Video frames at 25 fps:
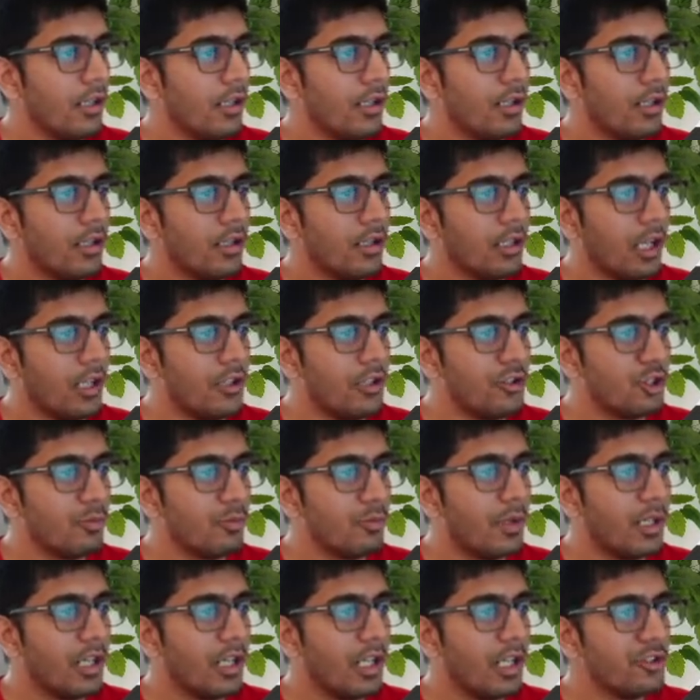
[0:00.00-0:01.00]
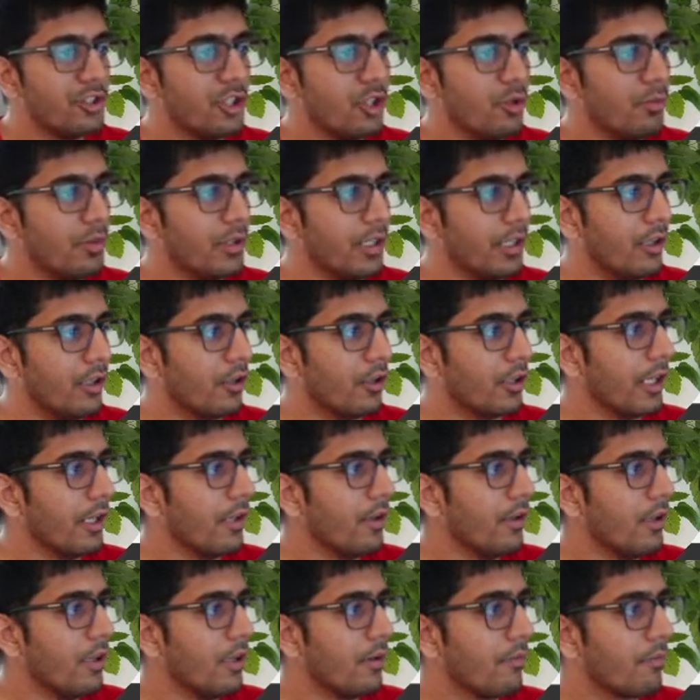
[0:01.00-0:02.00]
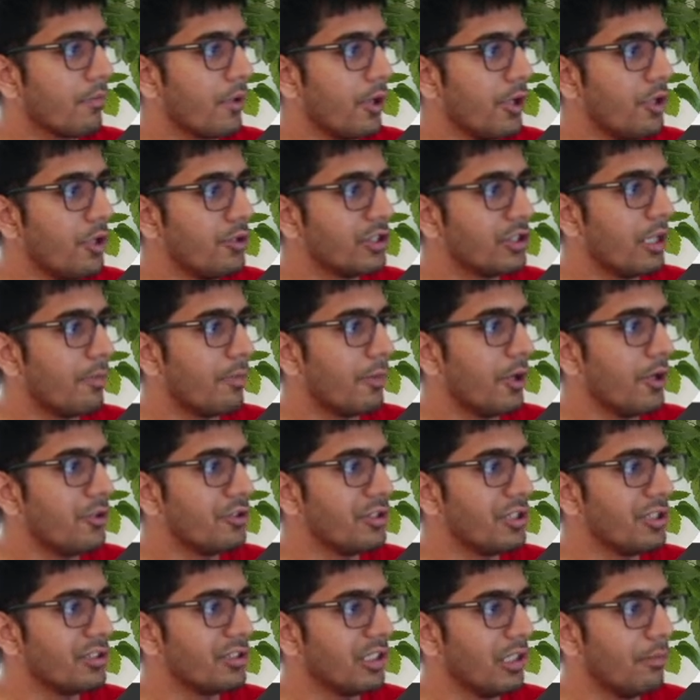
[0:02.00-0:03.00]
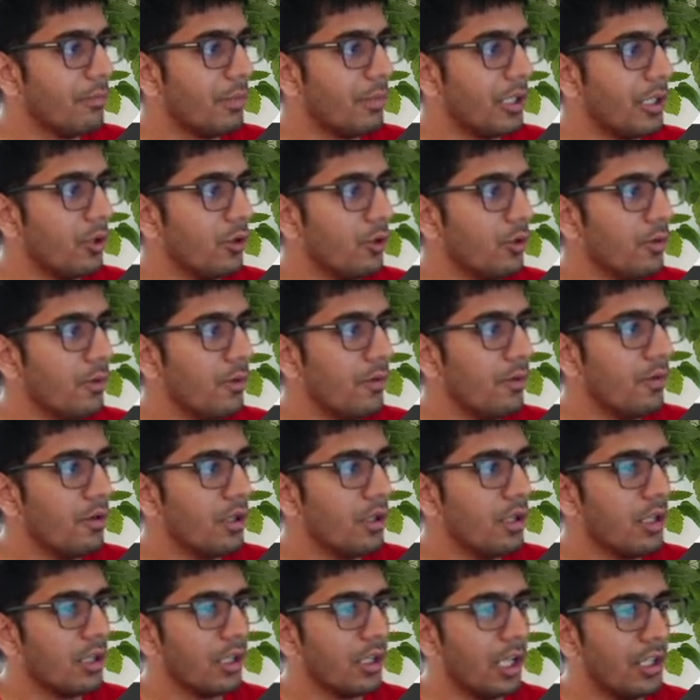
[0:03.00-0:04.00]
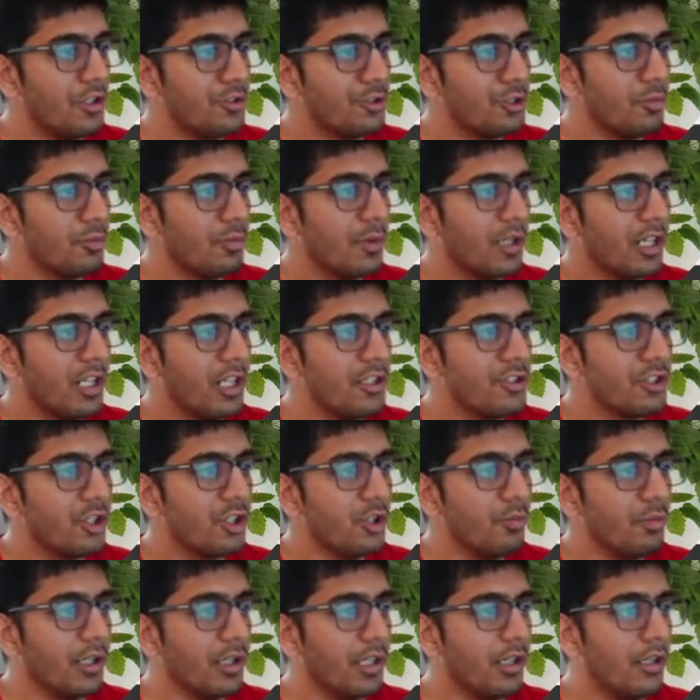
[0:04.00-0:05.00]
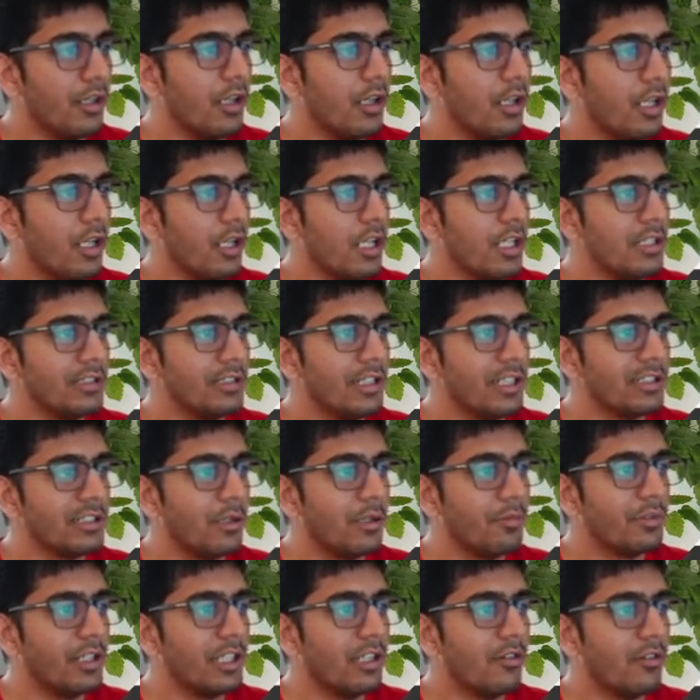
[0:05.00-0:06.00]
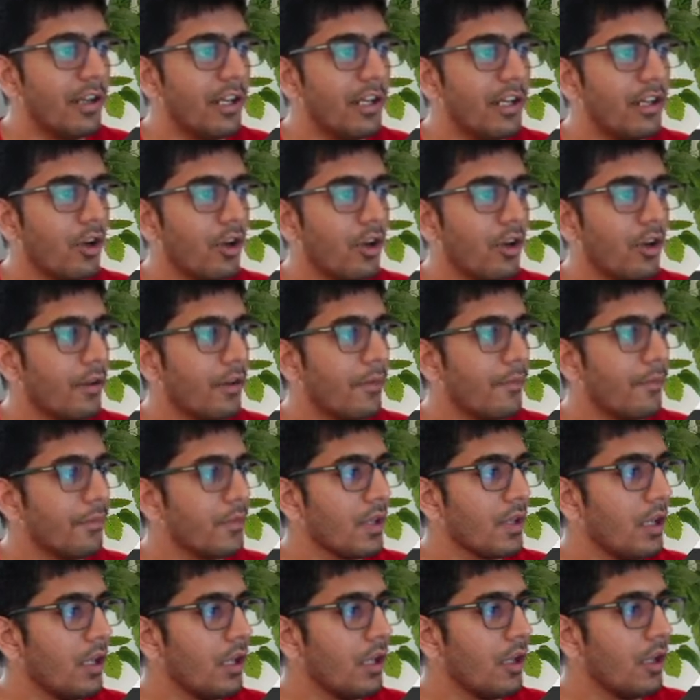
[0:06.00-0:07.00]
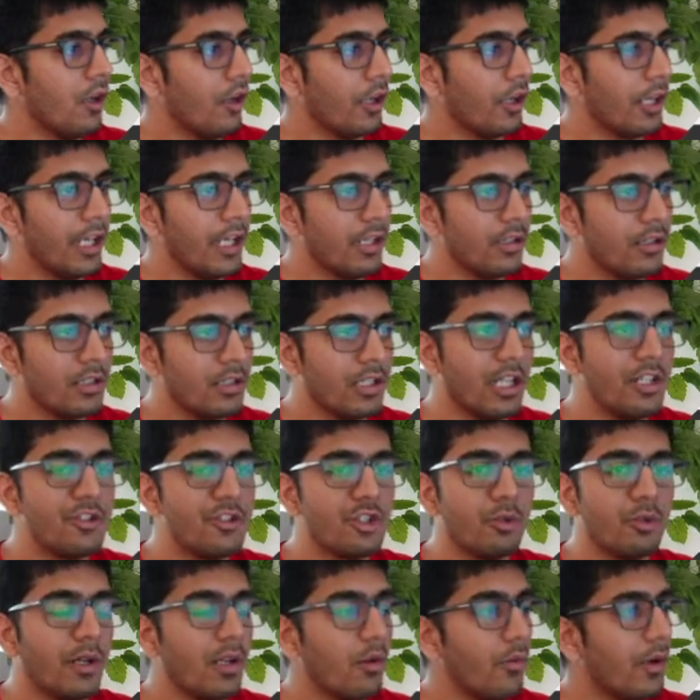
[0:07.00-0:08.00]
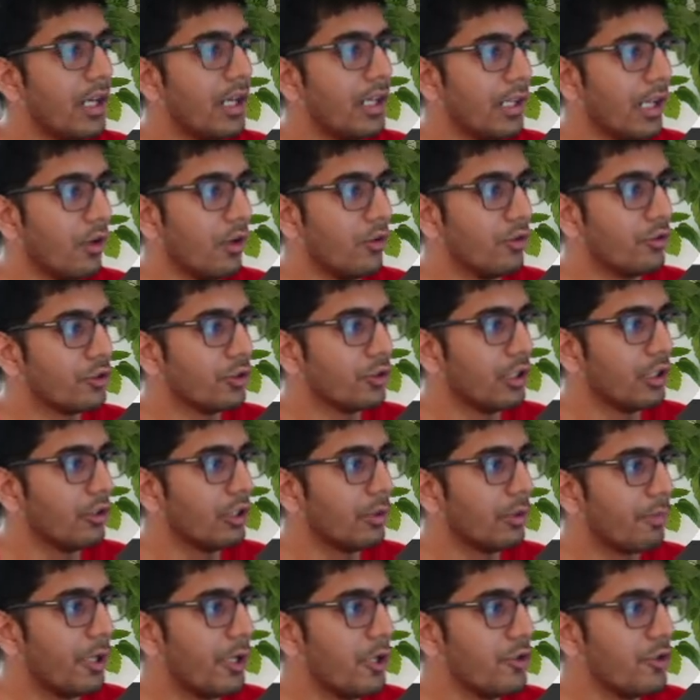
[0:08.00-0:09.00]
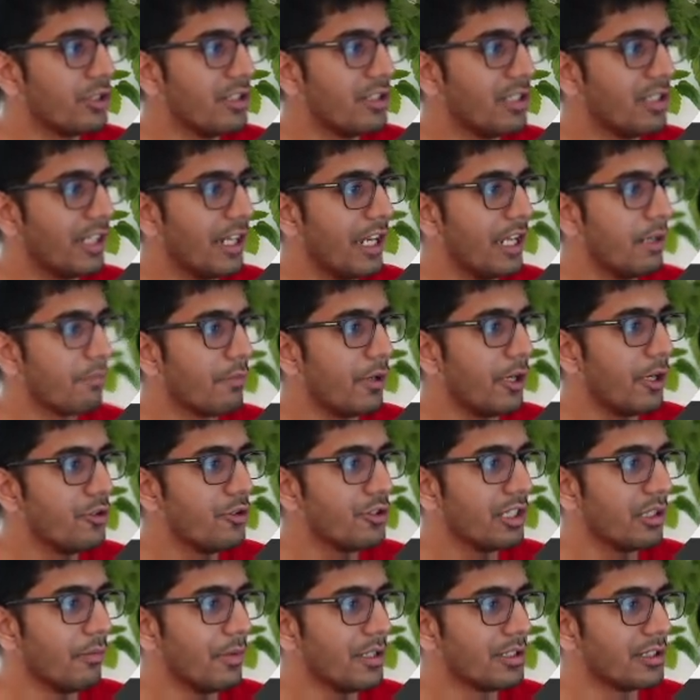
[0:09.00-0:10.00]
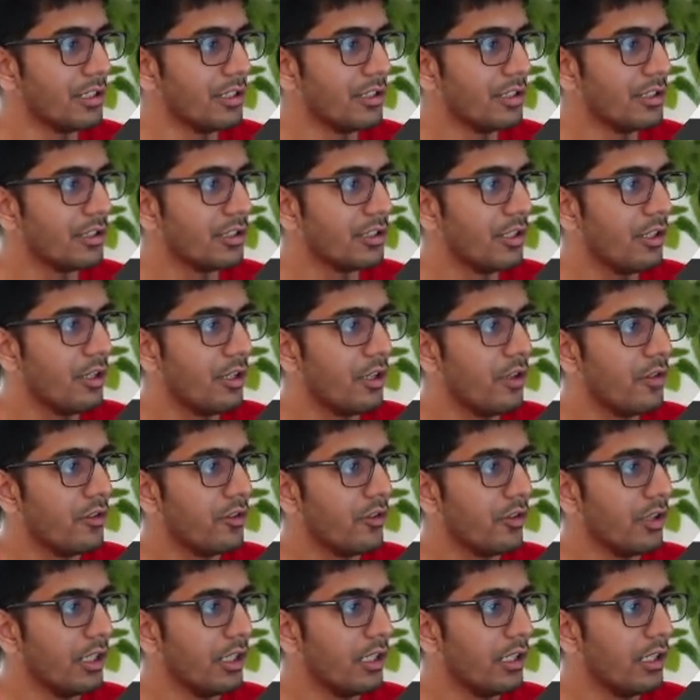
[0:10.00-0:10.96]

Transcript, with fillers: consumer consumed it okay producer produces number two consumer consumed it say something went wrong okay consumer went down so now the producer is again producing message three